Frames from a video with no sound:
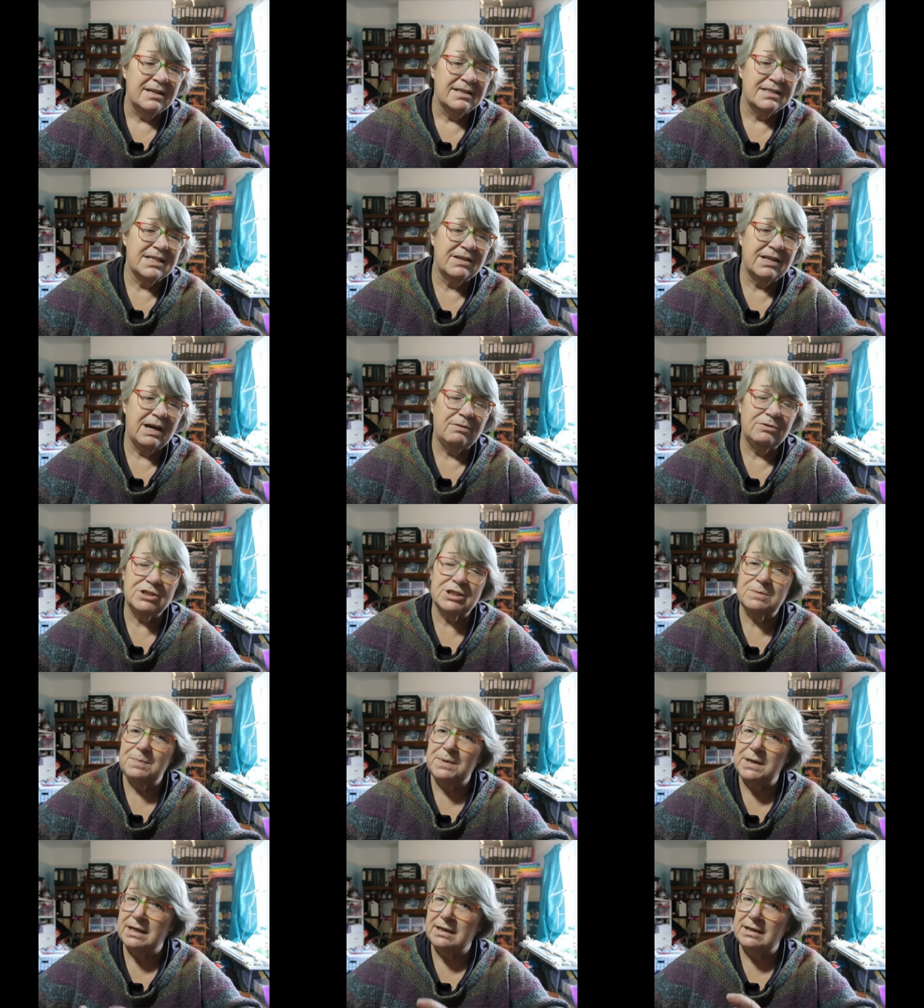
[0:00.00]
So that will
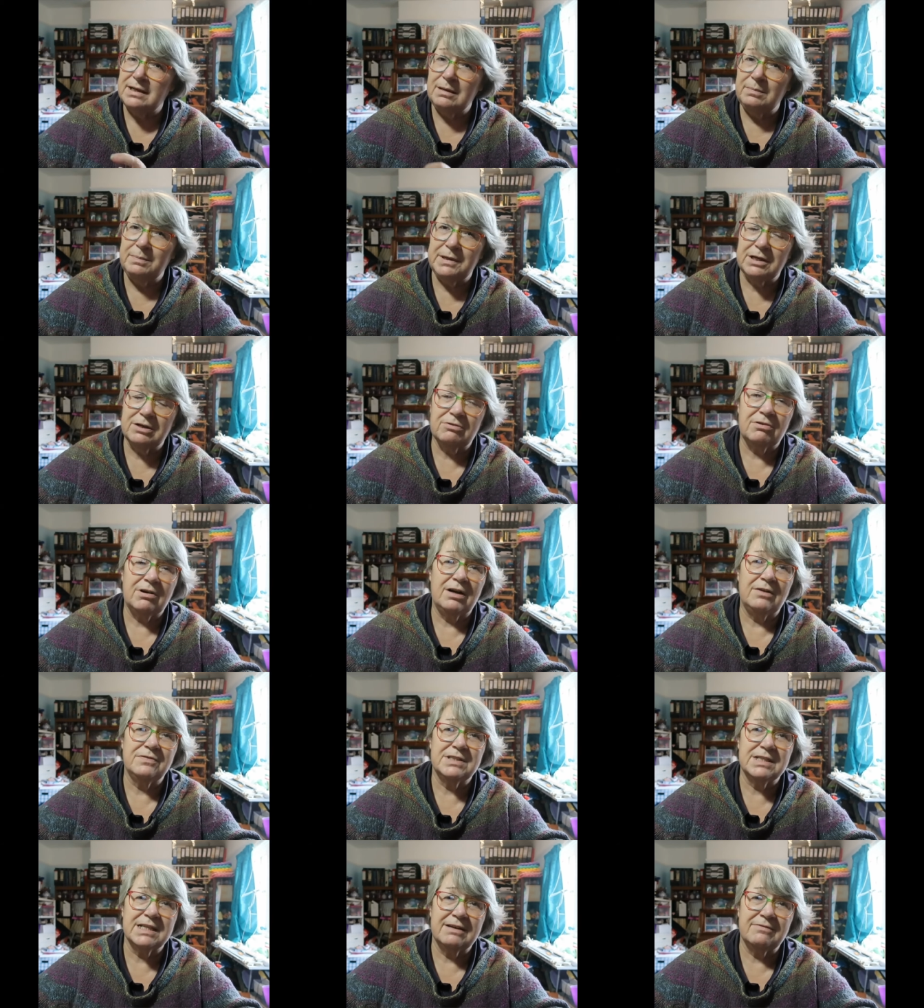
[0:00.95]
just be a little bit of
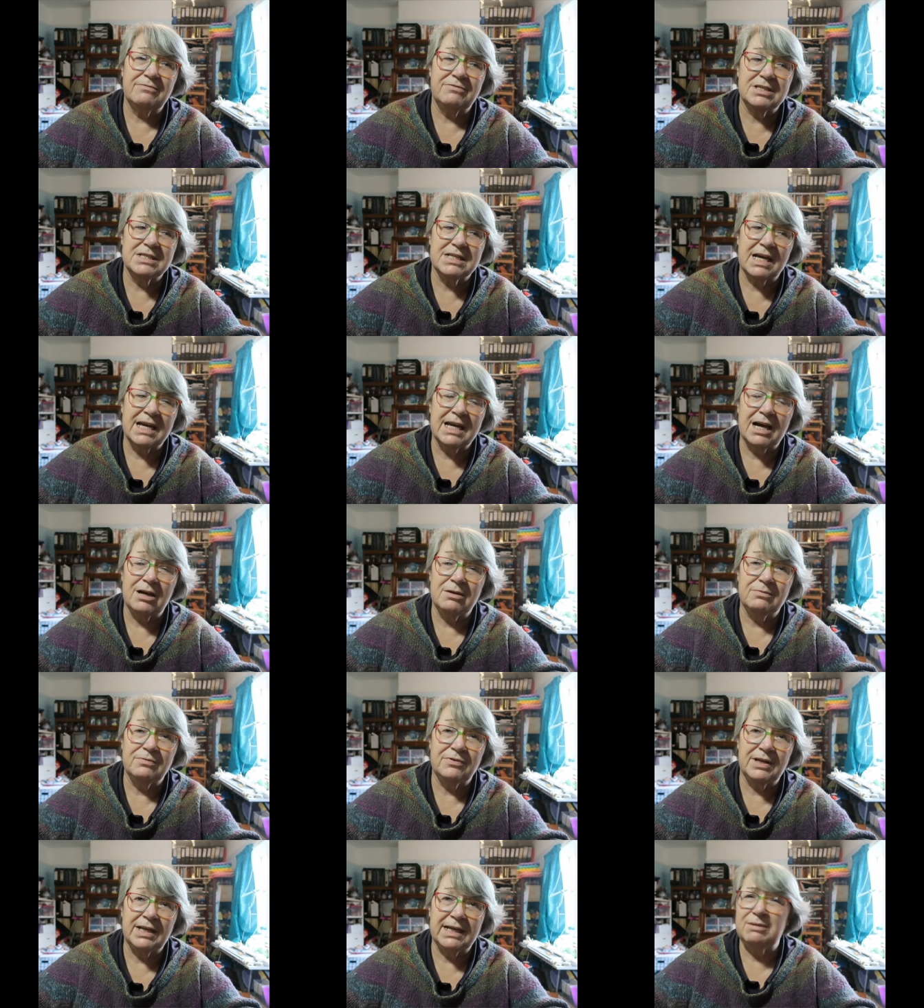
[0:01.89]
crafting every day,
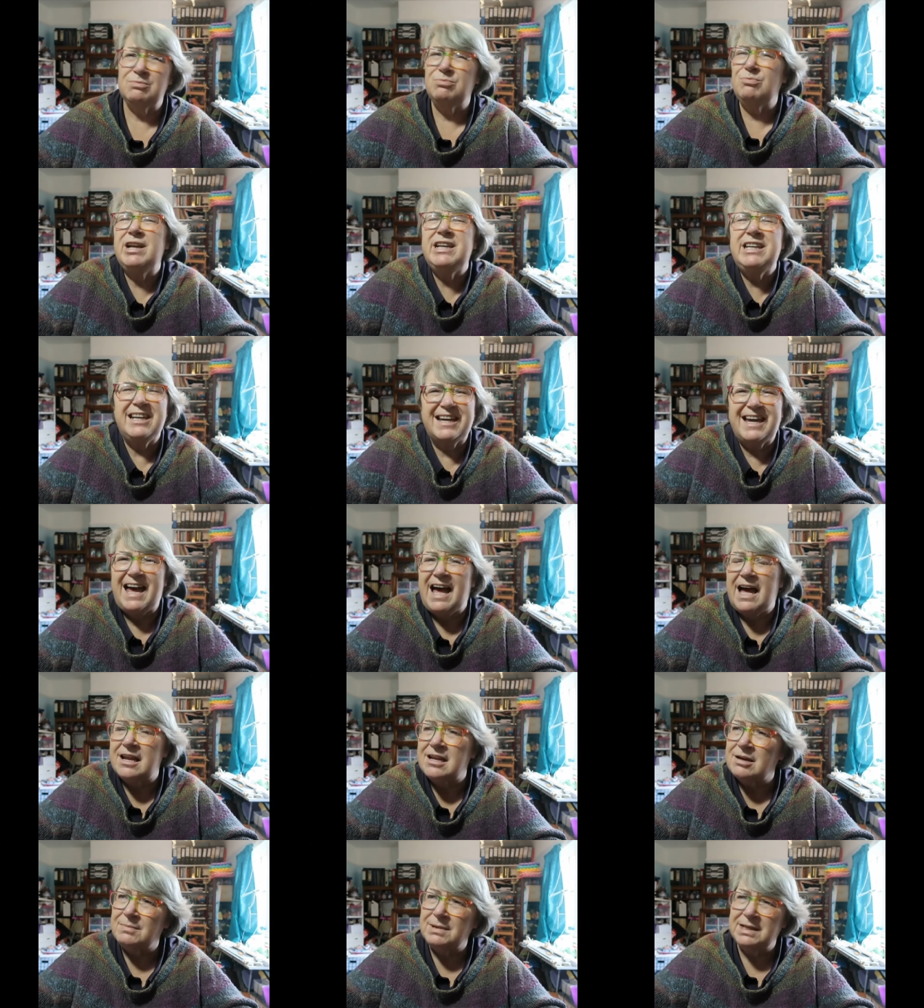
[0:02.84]
hopefully, when you
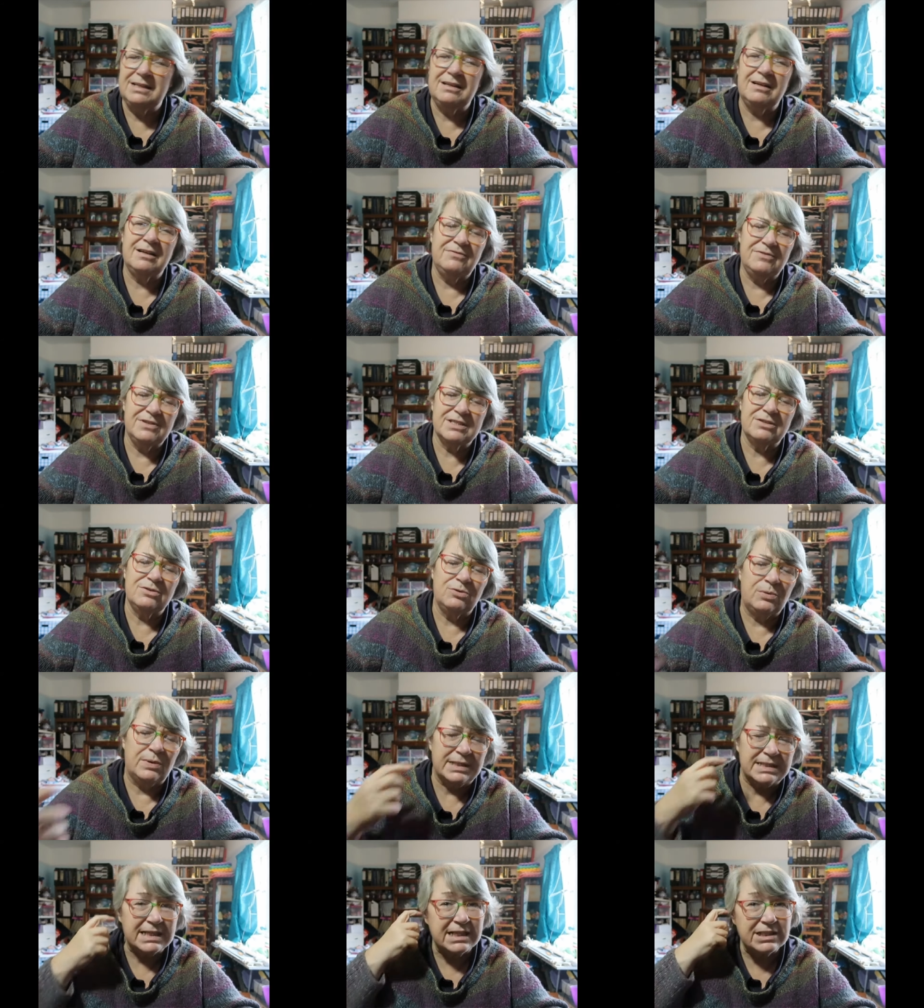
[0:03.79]
can. I mean, life isn't
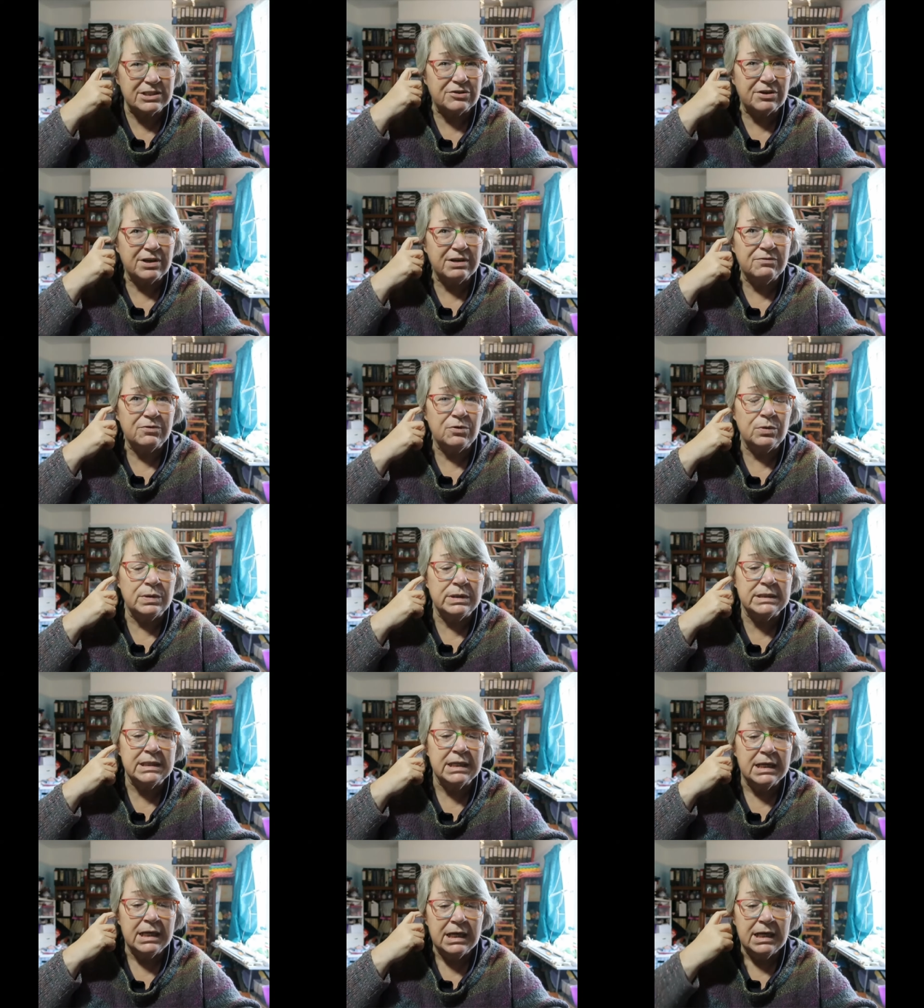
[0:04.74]
always that
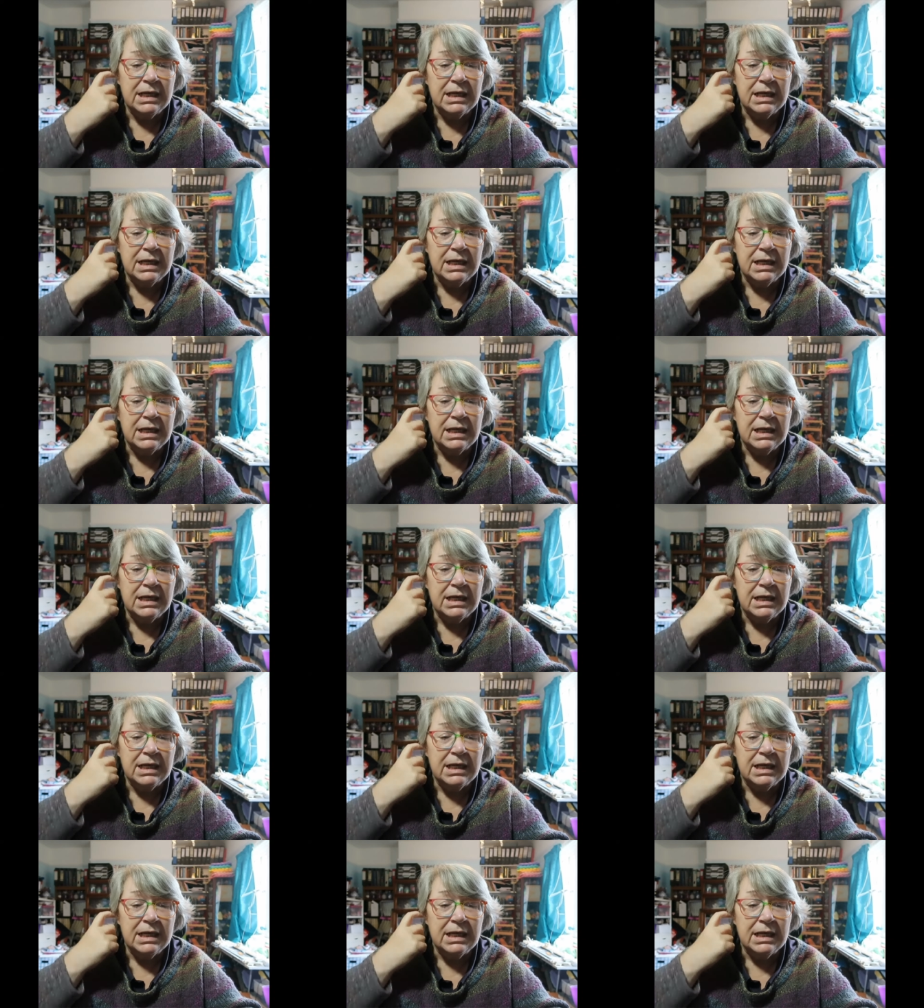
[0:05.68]
straightforward.